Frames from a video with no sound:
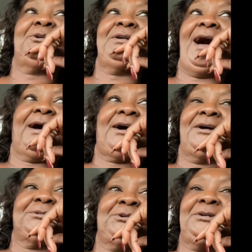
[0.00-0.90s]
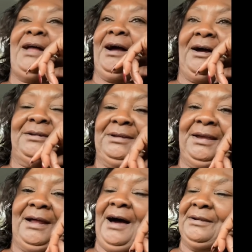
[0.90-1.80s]
not gonna, you're not gonna
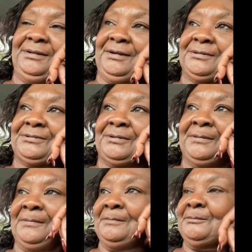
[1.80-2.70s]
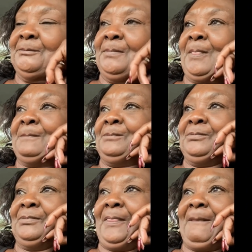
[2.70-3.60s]
get out of this.
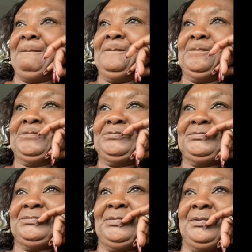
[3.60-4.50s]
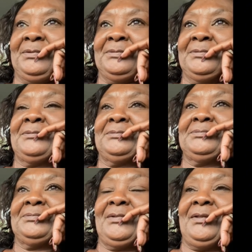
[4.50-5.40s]
Judy, I, I don't know, Judy. I don't
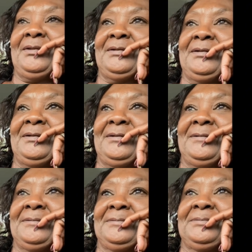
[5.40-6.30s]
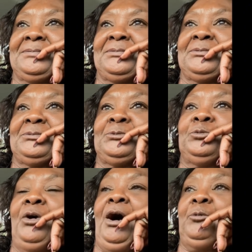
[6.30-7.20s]
think I can have no babies, Judy.
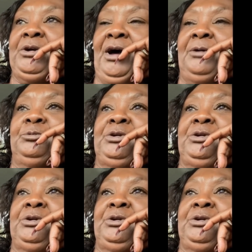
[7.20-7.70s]
Well, we got. We,